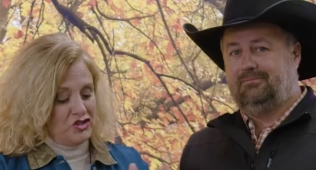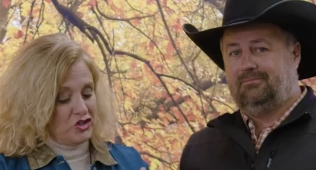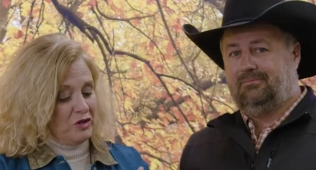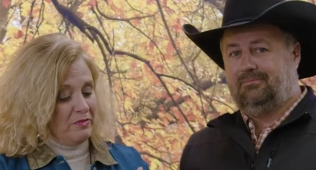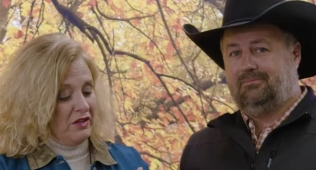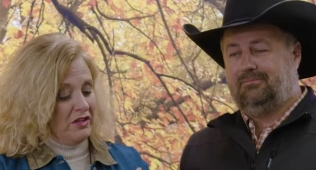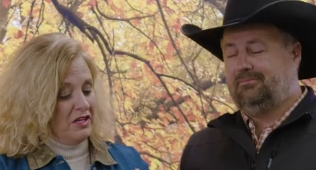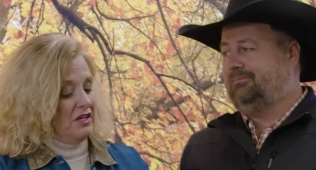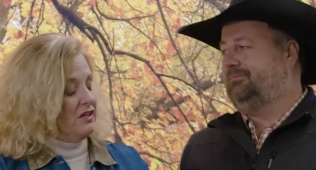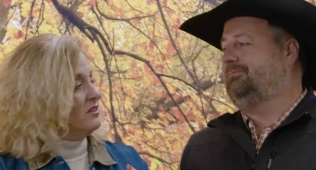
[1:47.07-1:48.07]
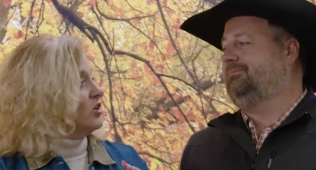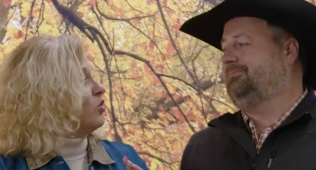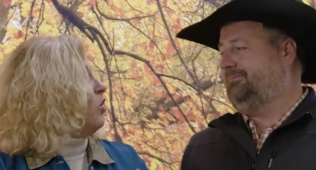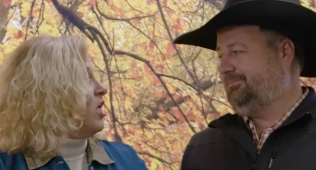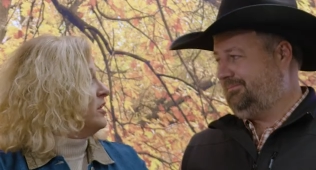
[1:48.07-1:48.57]
Speaker 1: durability, the
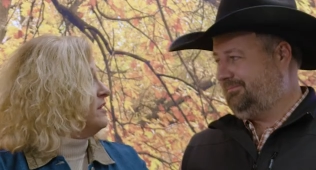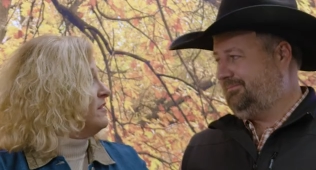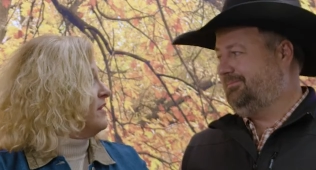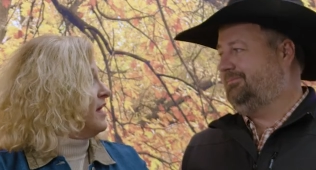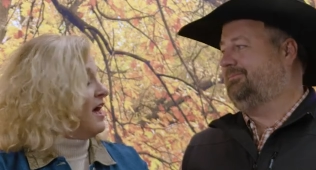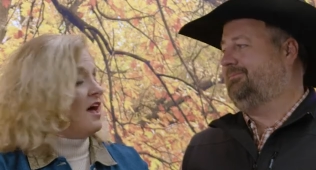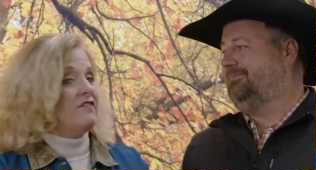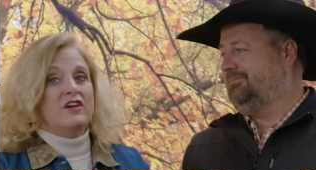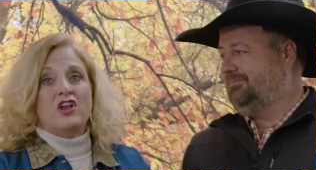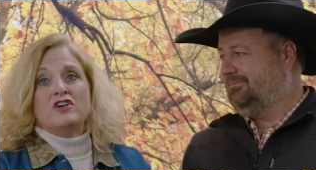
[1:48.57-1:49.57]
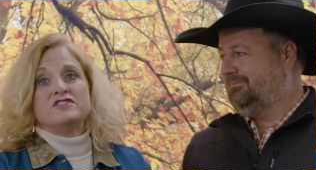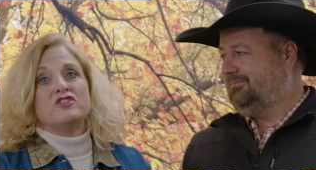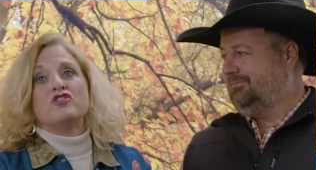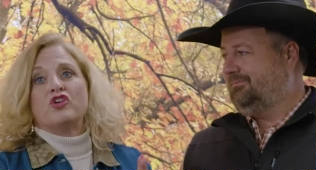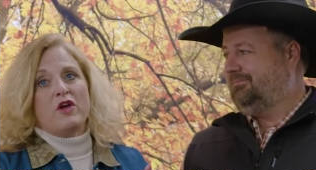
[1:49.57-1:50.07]
quality that they have, and also
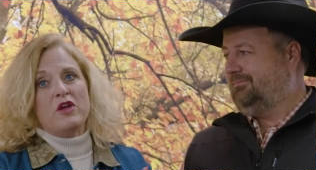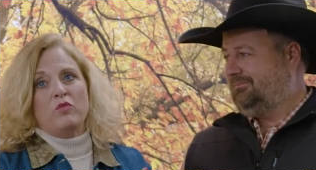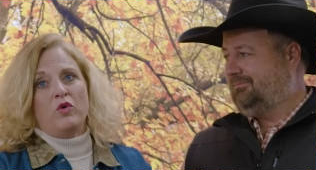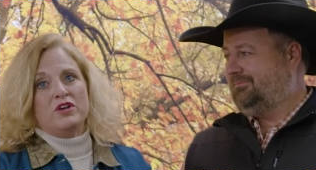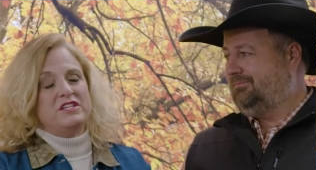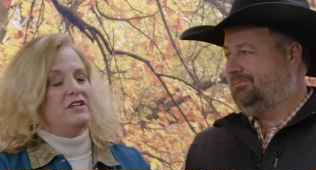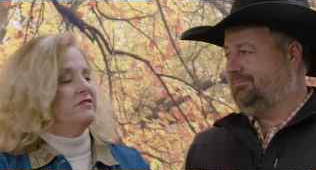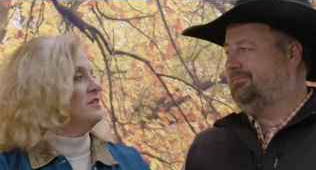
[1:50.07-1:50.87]
the great warranty.